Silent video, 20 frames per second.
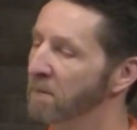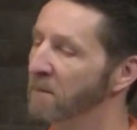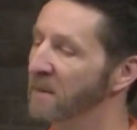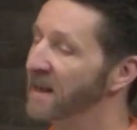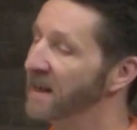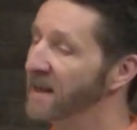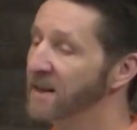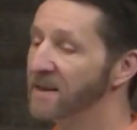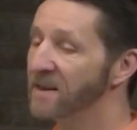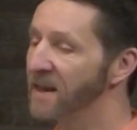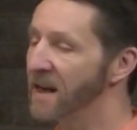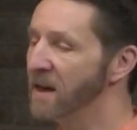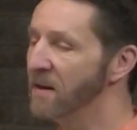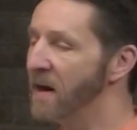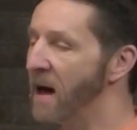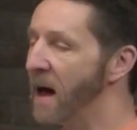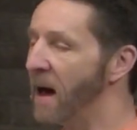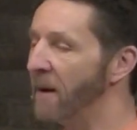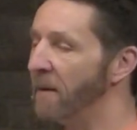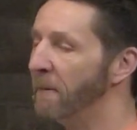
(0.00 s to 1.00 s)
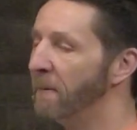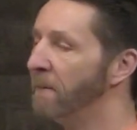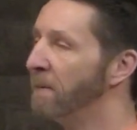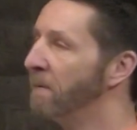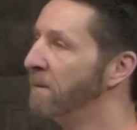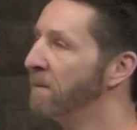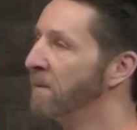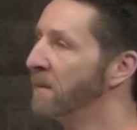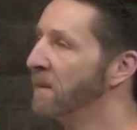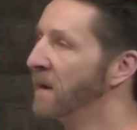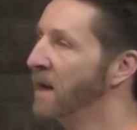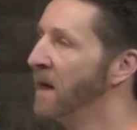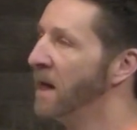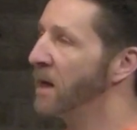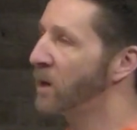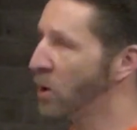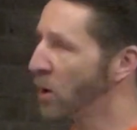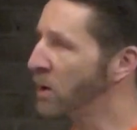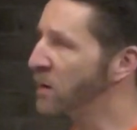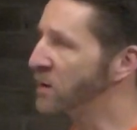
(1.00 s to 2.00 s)
But he didn't say that.
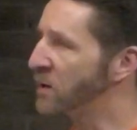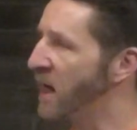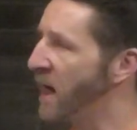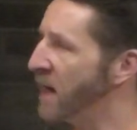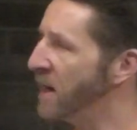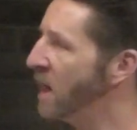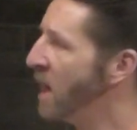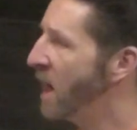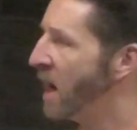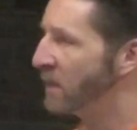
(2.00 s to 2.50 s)
He could have said,